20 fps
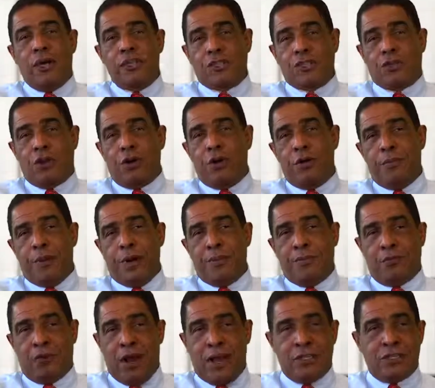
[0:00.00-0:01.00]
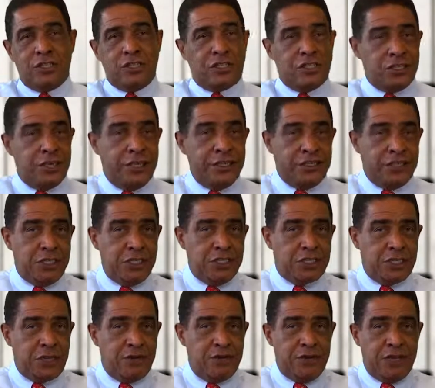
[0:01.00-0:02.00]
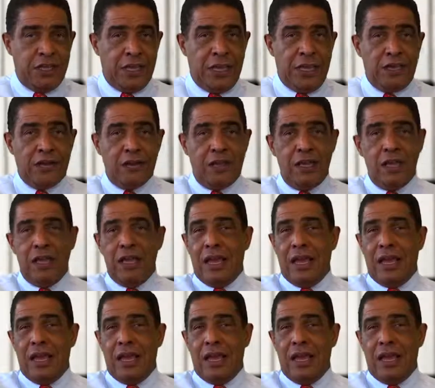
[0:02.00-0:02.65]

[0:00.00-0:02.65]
I started my practice in 1978.